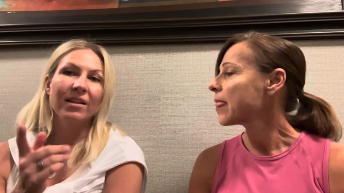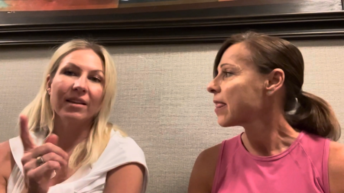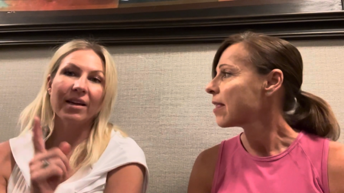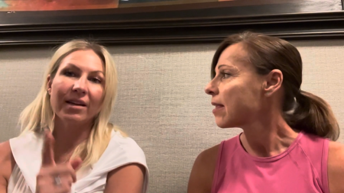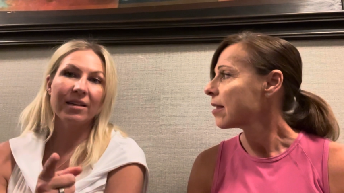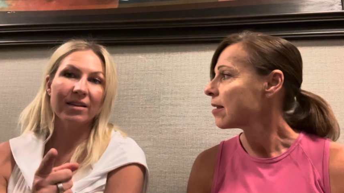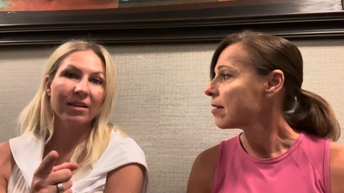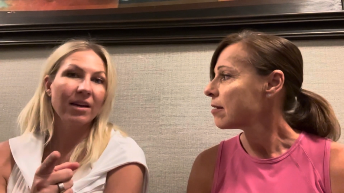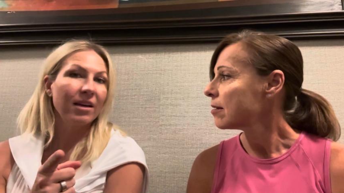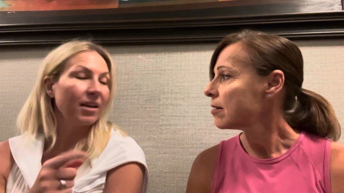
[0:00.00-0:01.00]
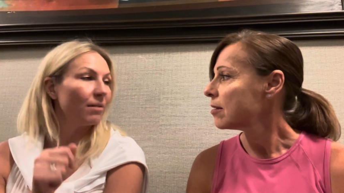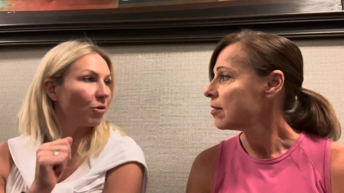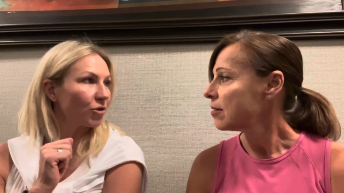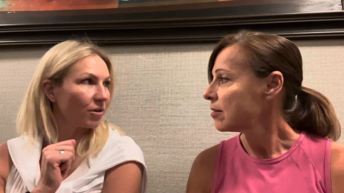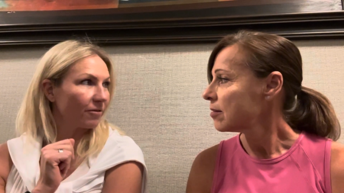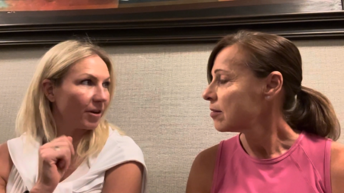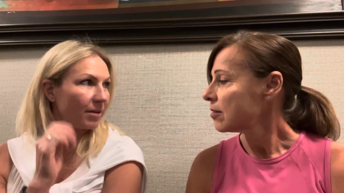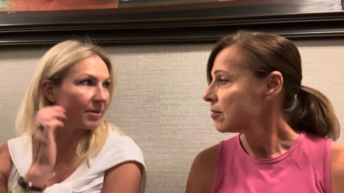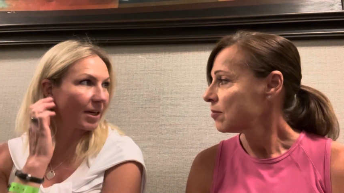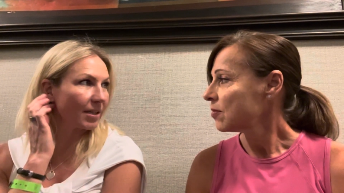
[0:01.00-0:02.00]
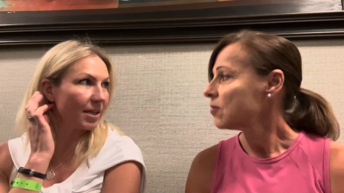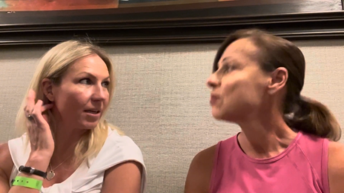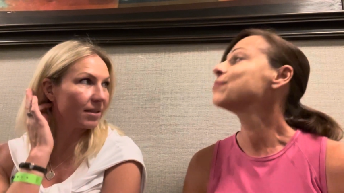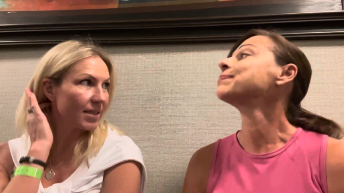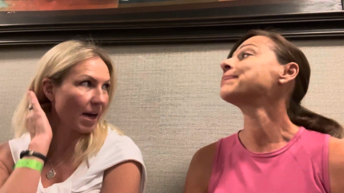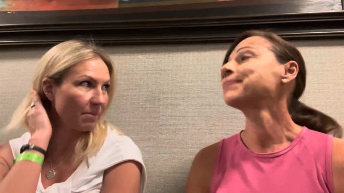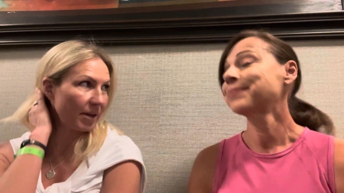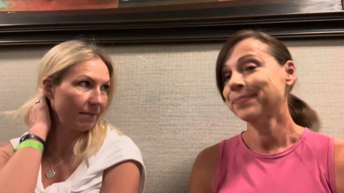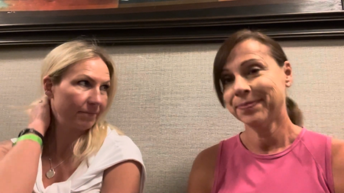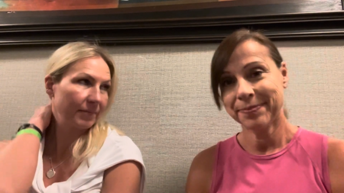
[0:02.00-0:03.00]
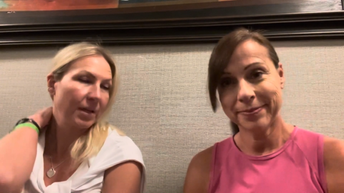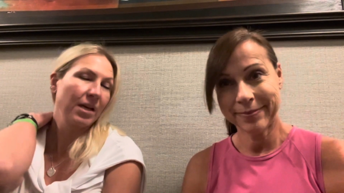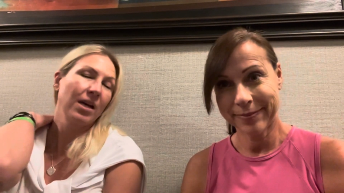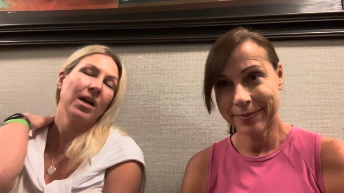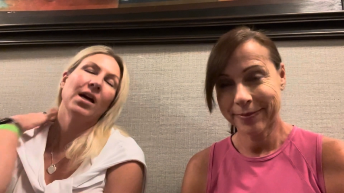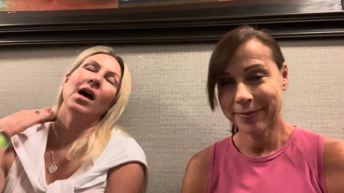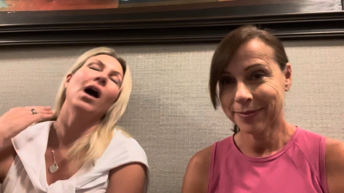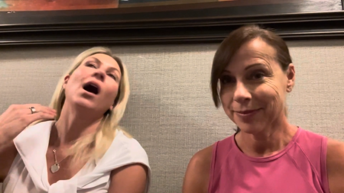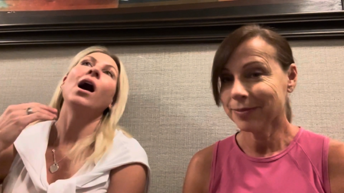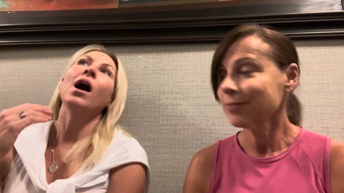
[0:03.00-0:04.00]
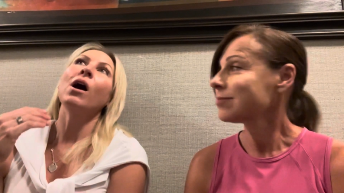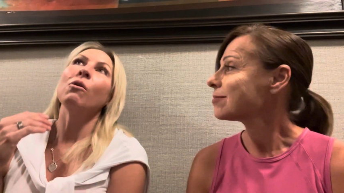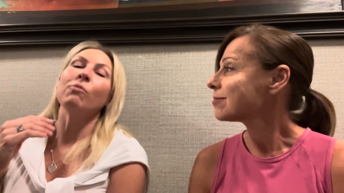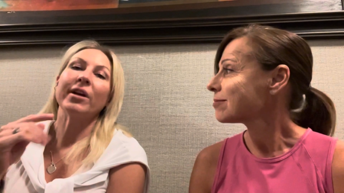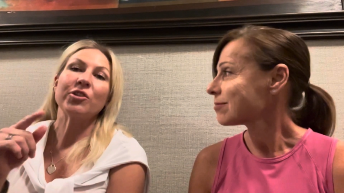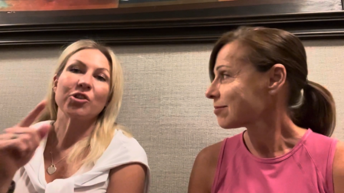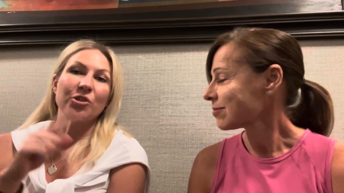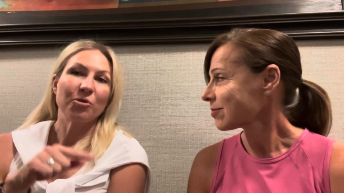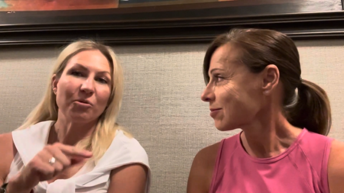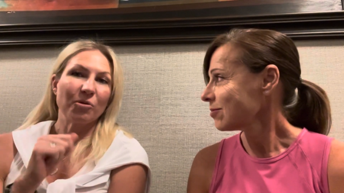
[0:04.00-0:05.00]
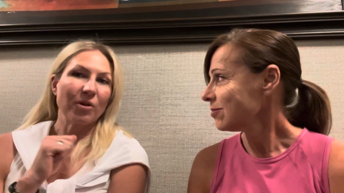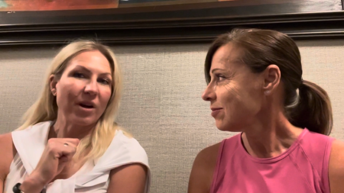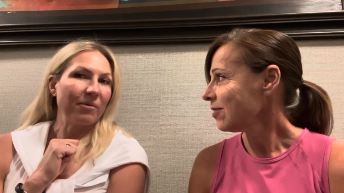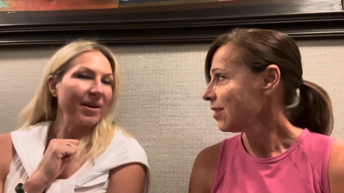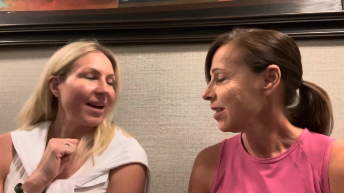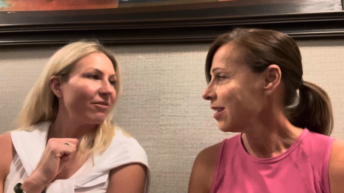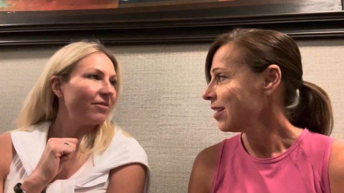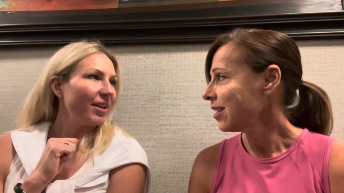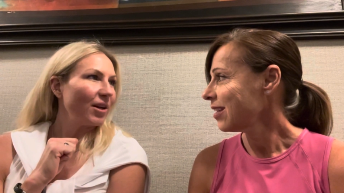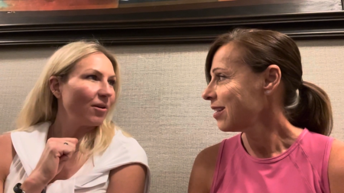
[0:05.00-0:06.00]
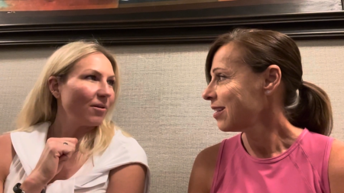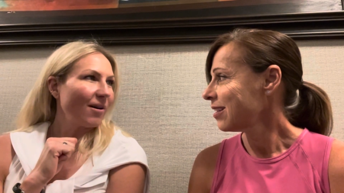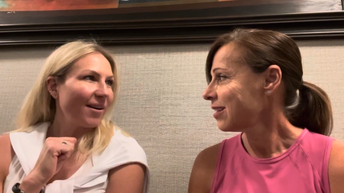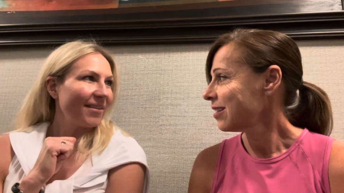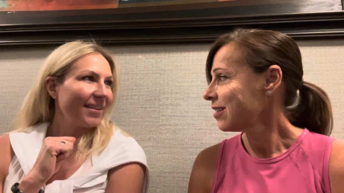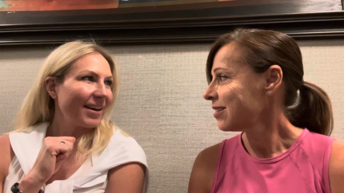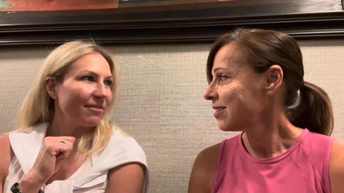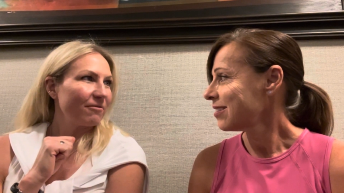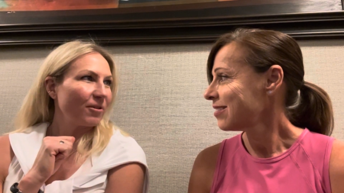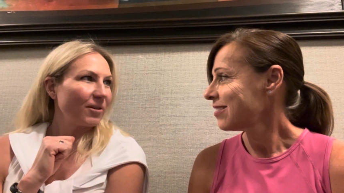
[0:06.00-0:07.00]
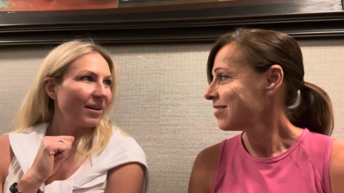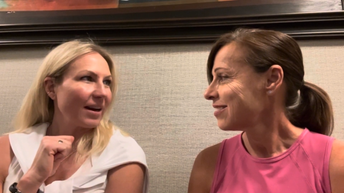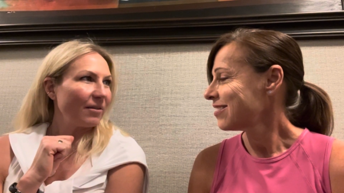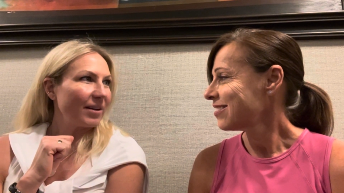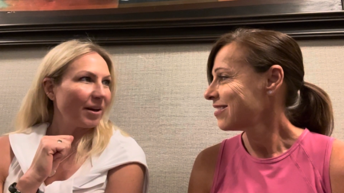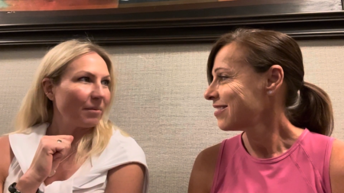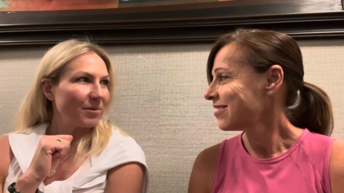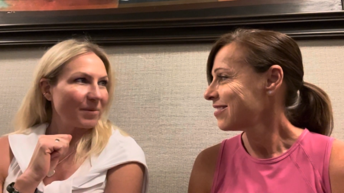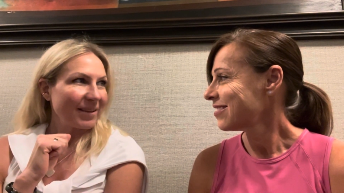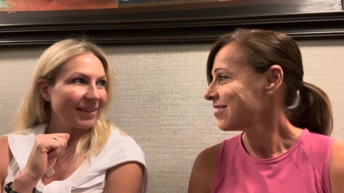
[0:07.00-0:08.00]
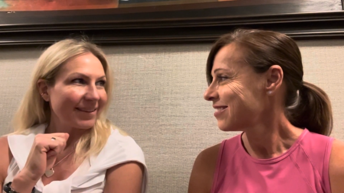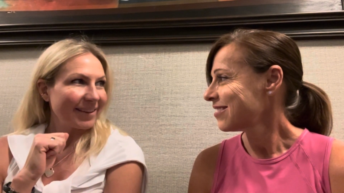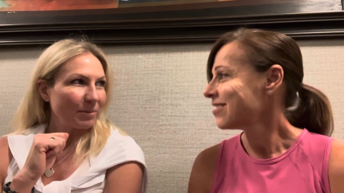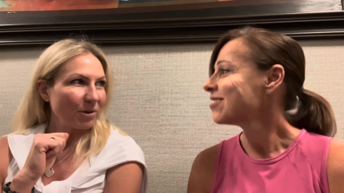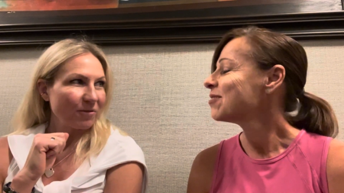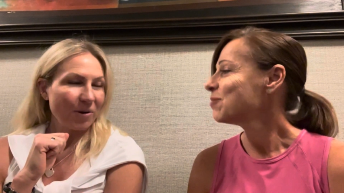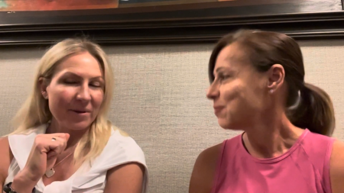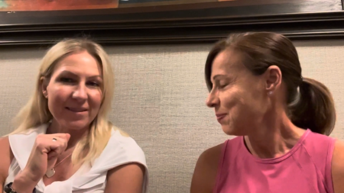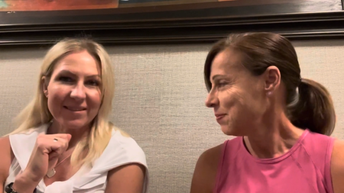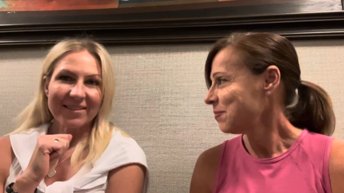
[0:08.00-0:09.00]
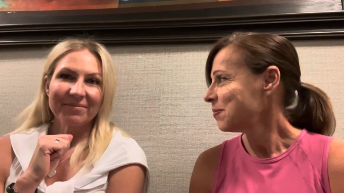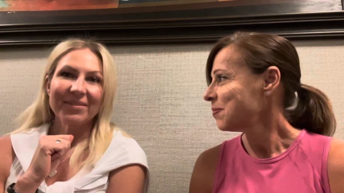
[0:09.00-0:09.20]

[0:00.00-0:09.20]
Speaker 1: like emotional freedom technique and tapping, mm -hmm. which we have a video on that for how it helps with athletic performance.